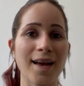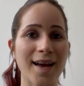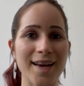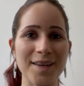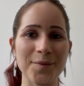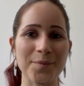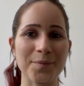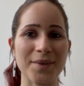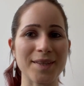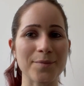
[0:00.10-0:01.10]
Hi,
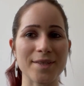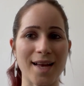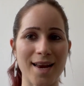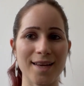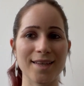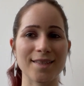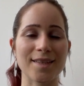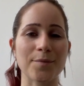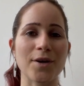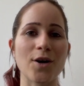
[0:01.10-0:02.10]
my name is Alex and
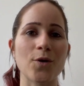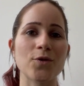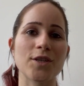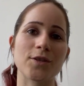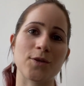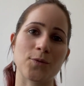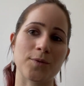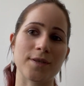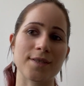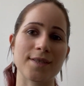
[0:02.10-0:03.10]
I'm a coach at
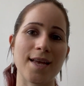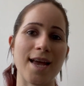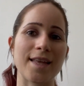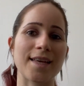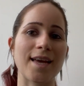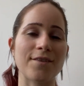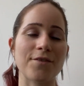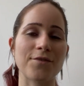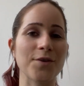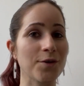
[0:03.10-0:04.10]
LUMEUS and I have a
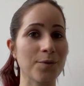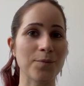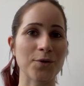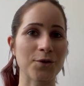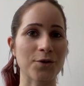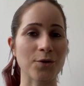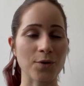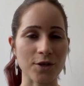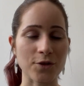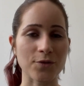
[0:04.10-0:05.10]
very important
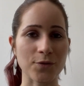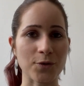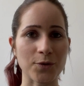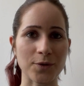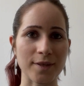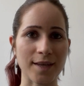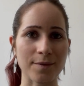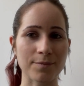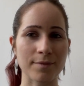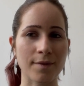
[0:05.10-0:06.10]
question for you today.
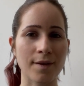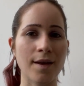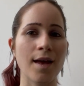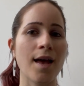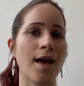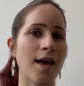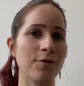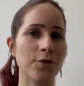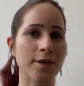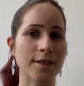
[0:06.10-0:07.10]
Have
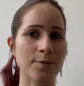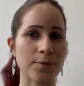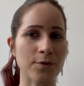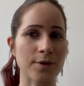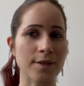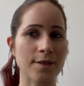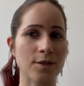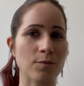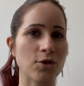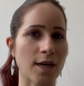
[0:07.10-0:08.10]
you experienced
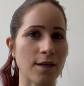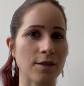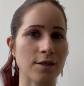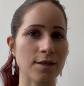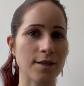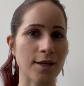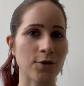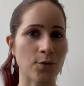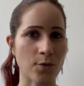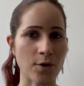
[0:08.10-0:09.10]
some challenges at
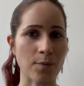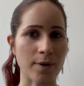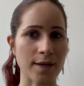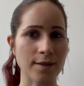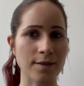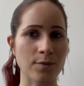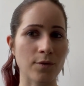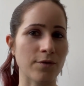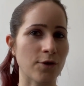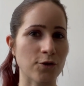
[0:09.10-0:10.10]
your workplace
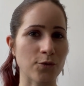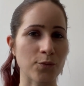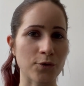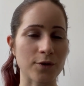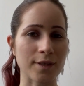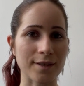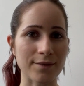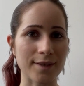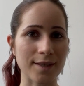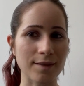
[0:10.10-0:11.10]
with loss of
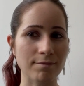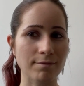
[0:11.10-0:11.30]
productivity,